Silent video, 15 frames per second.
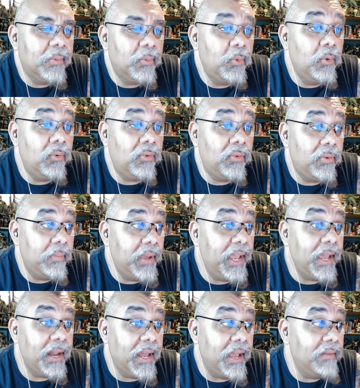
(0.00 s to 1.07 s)
Oof,
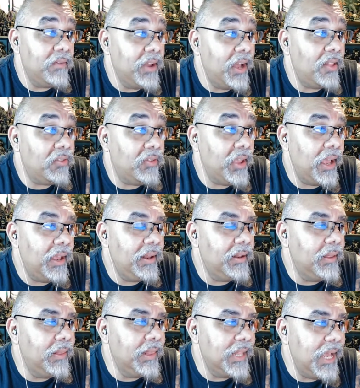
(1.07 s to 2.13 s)
man, I have not seen. I mean,
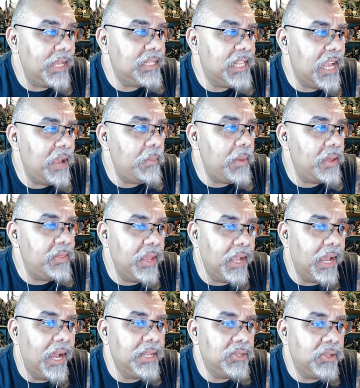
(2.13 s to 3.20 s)
the last time I
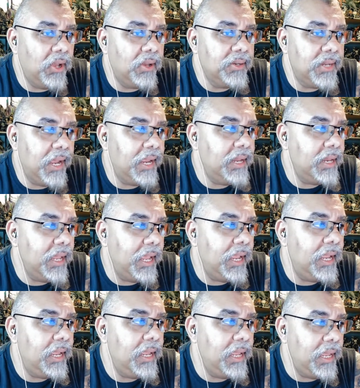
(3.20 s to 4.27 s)
think I saw Titan A
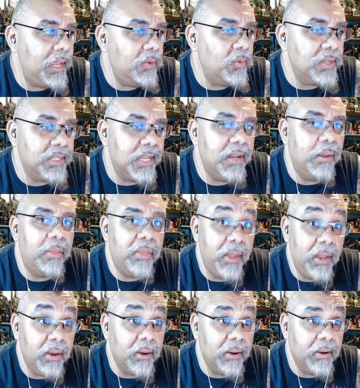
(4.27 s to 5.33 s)
E was in
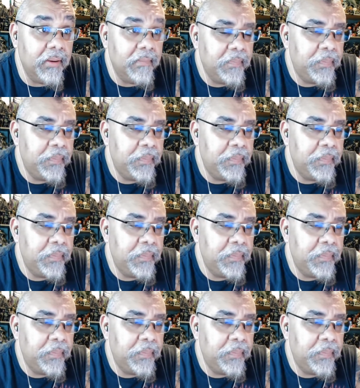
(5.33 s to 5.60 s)
theater.